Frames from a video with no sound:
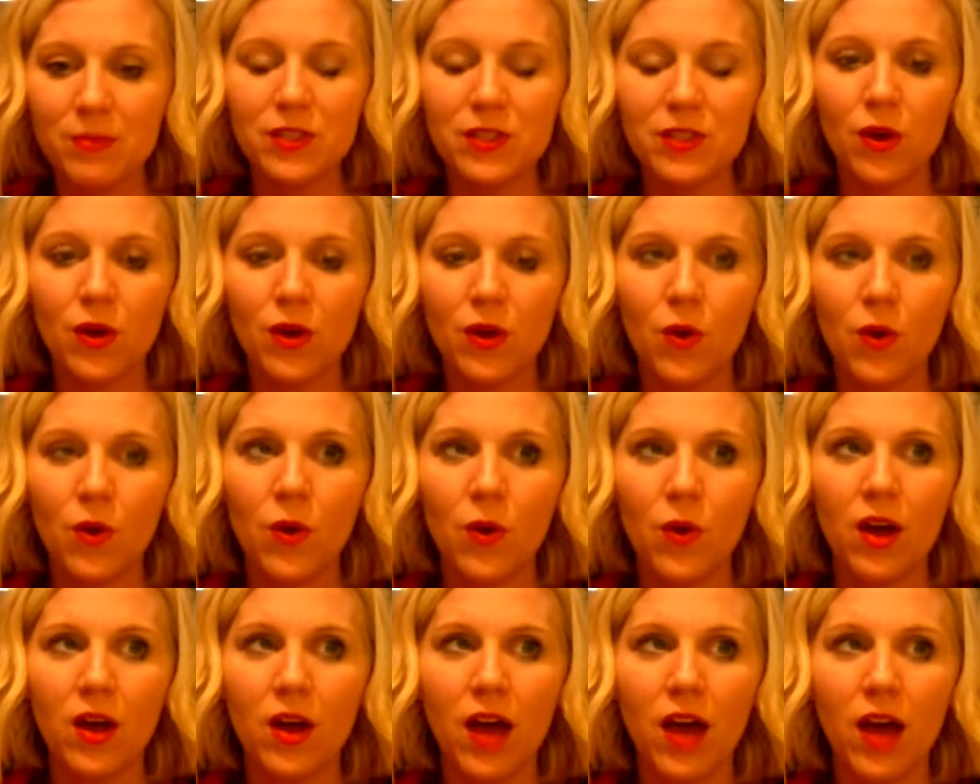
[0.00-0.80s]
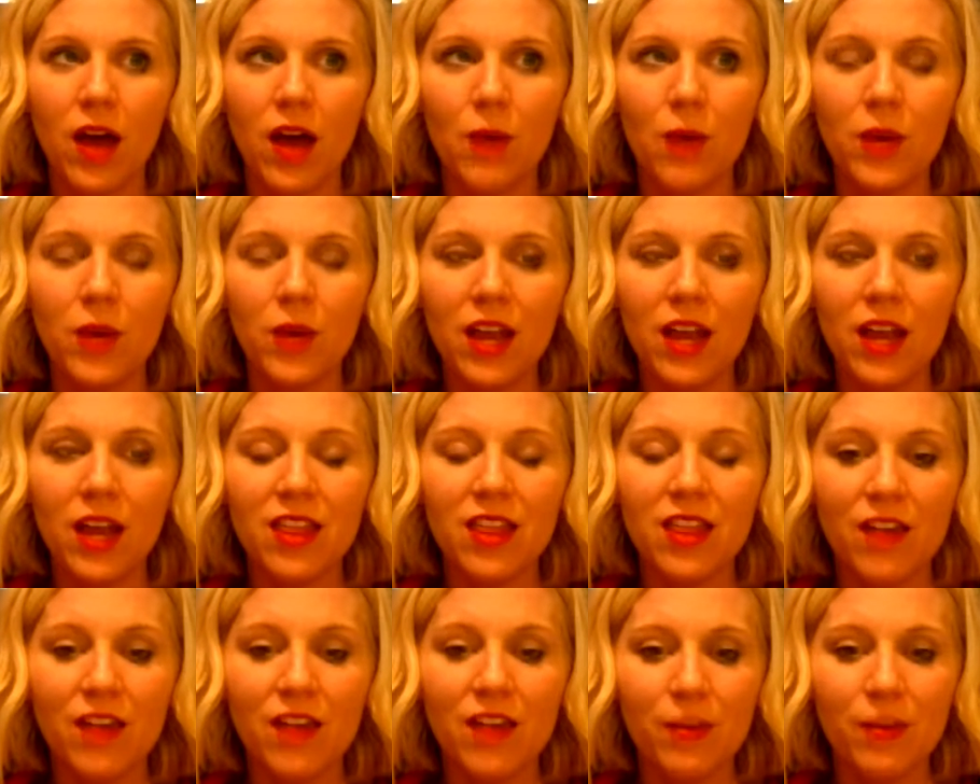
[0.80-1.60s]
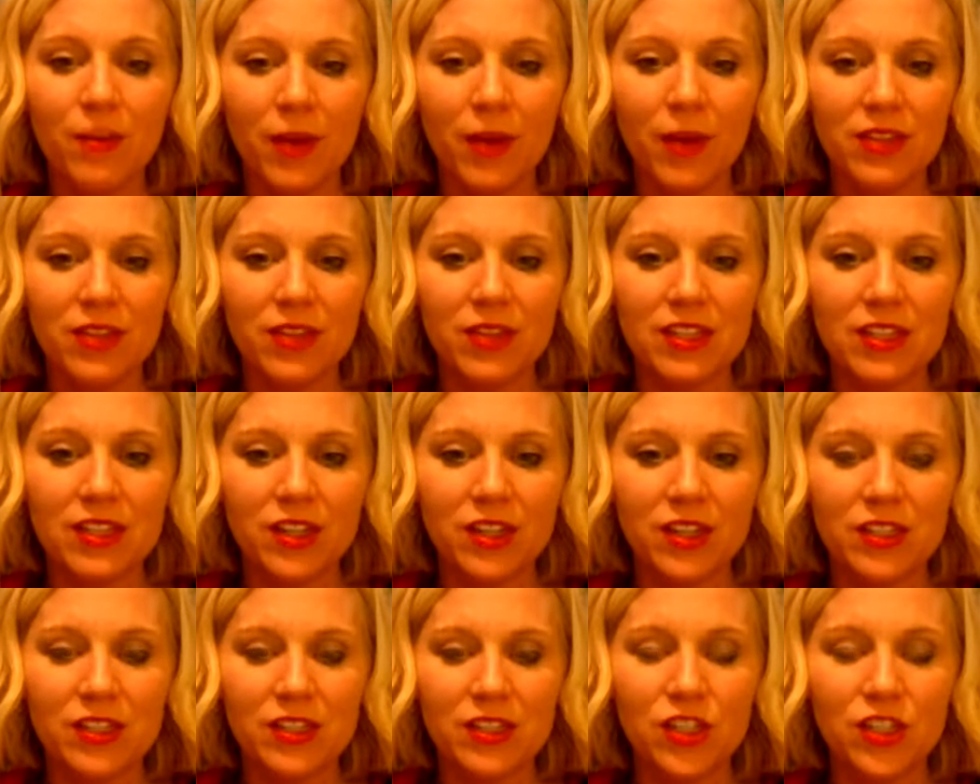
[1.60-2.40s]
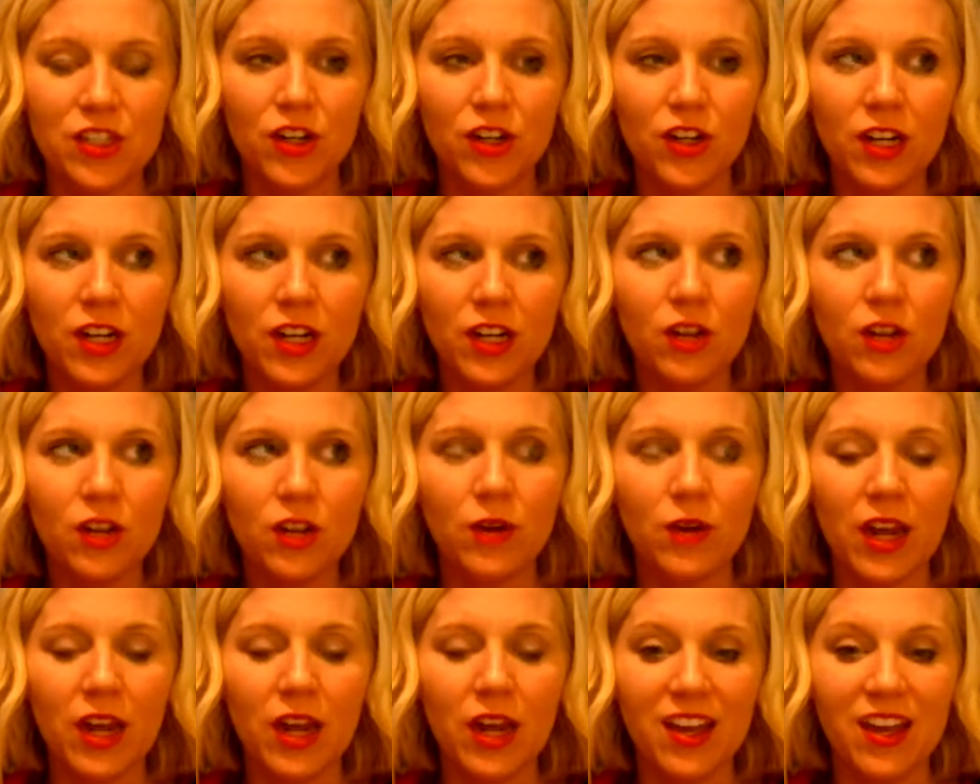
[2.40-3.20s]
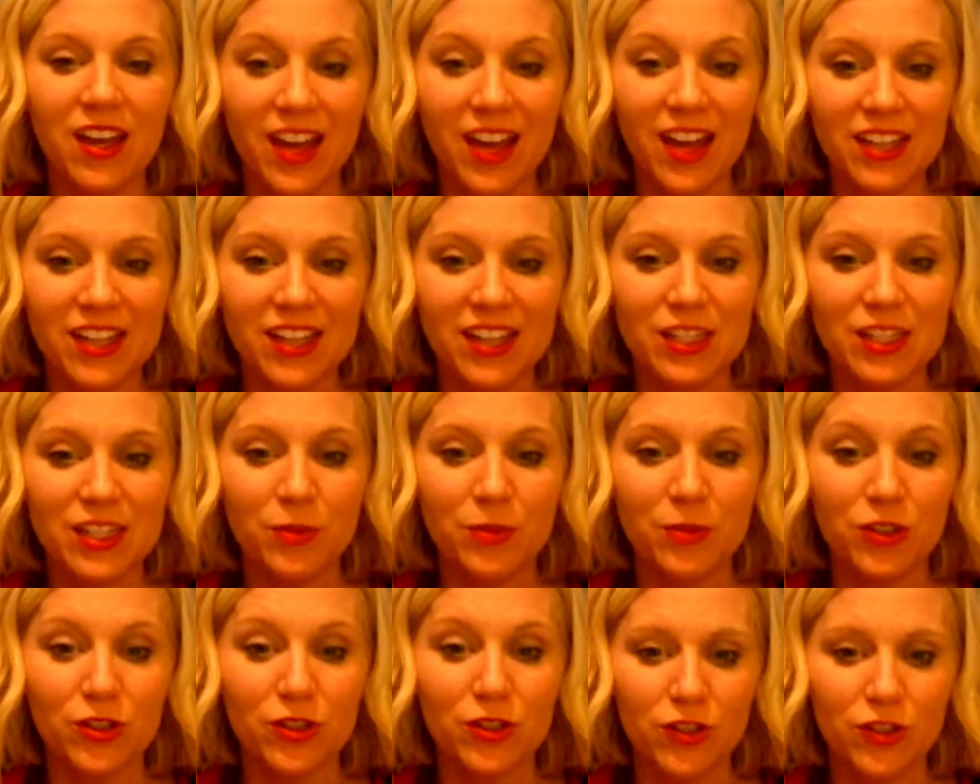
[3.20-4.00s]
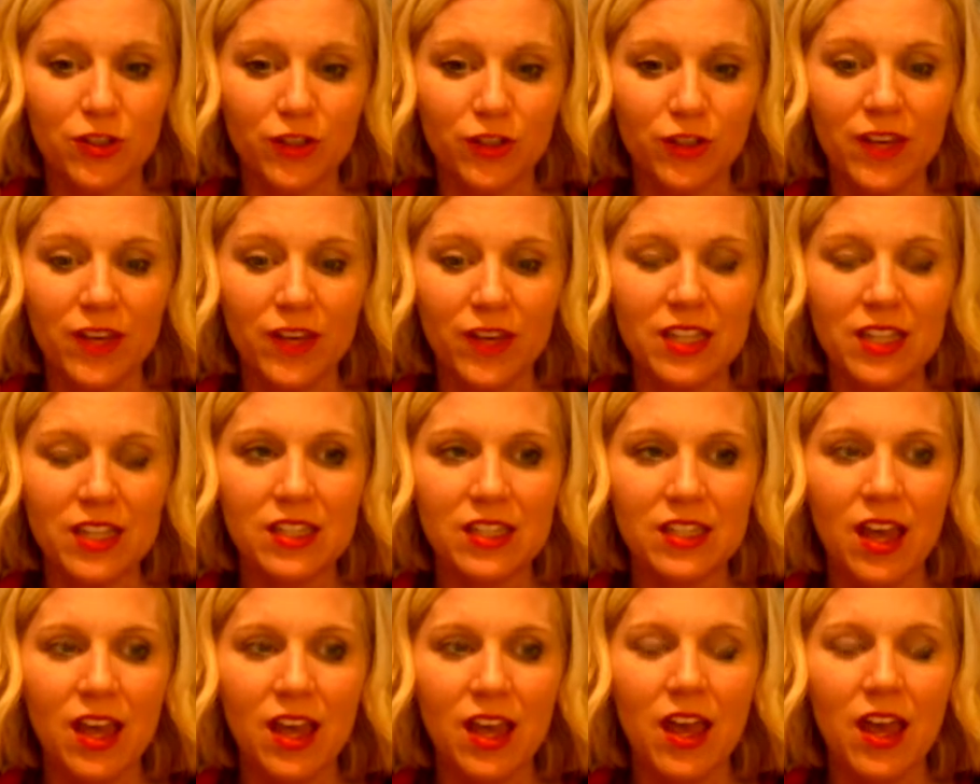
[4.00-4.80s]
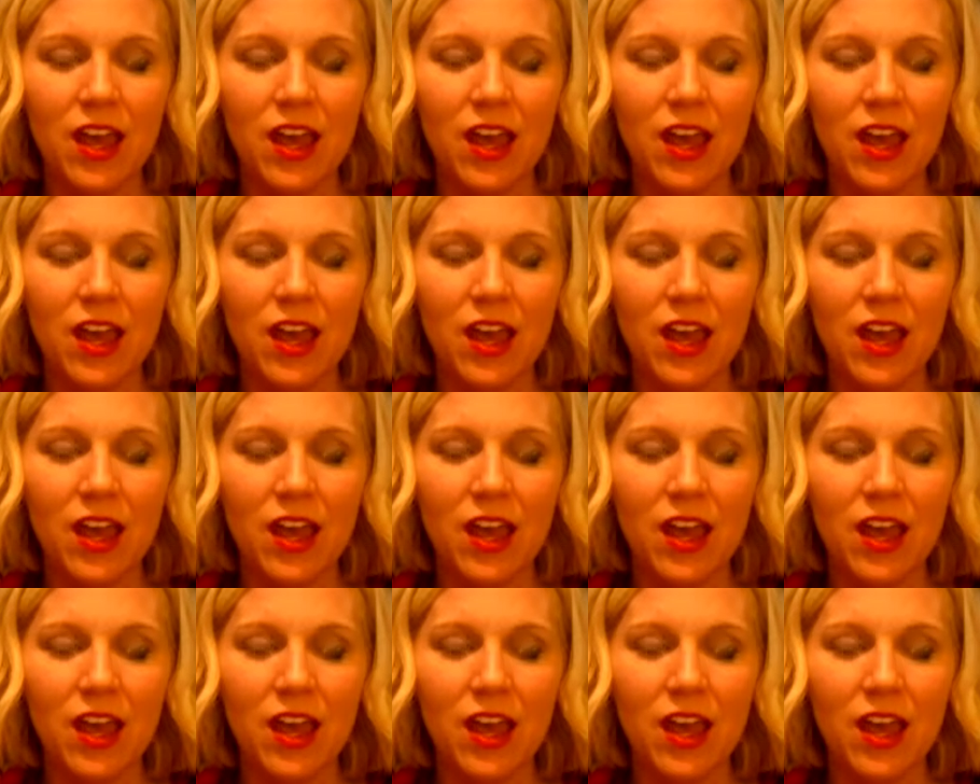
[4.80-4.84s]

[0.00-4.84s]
So what I love about these is you're going to create customer service